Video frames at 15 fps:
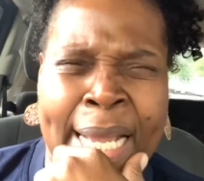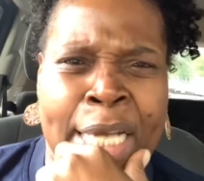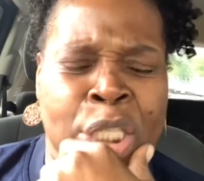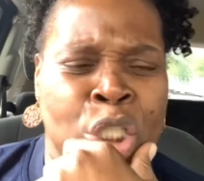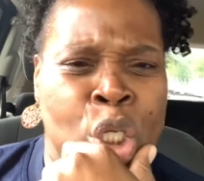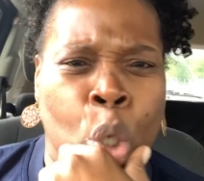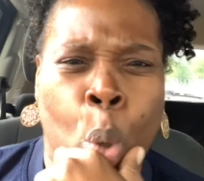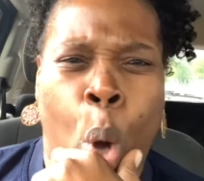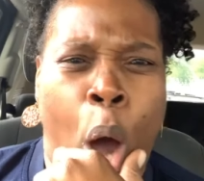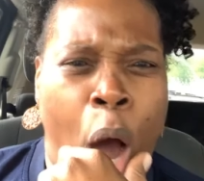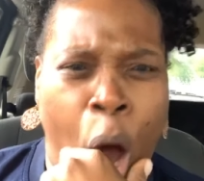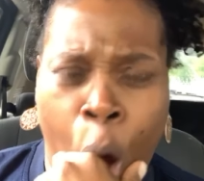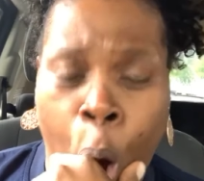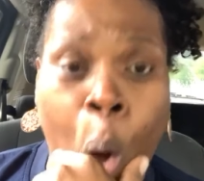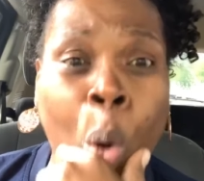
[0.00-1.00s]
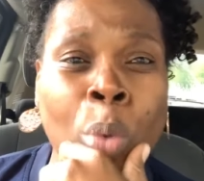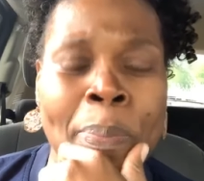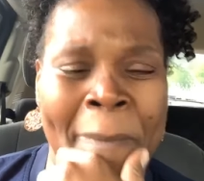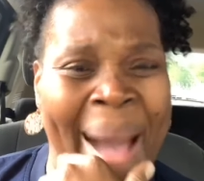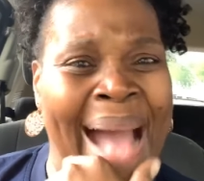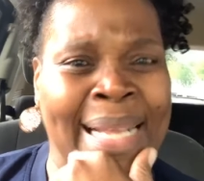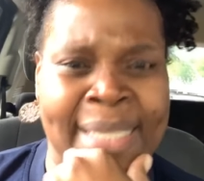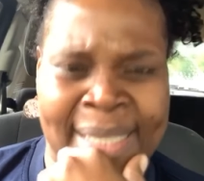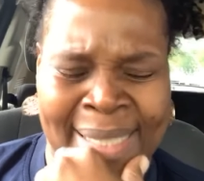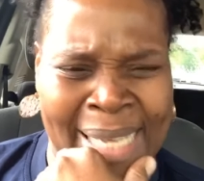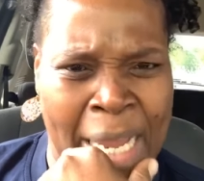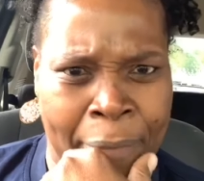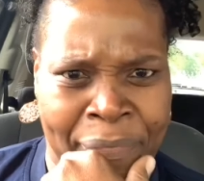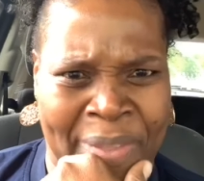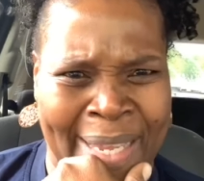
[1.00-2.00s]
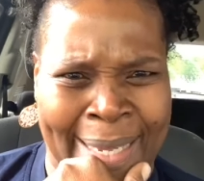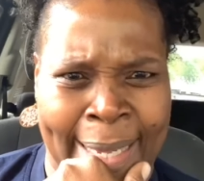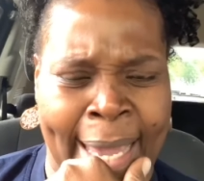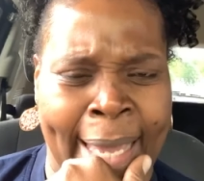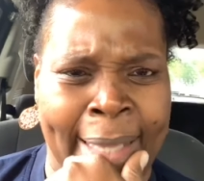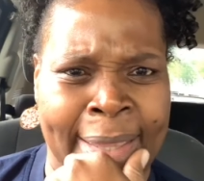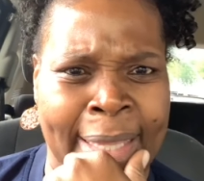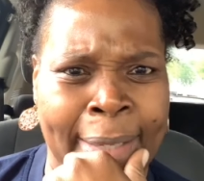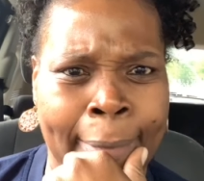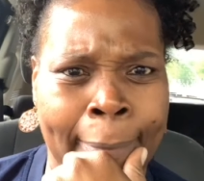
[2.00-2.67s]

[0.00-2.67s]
to hold myself together.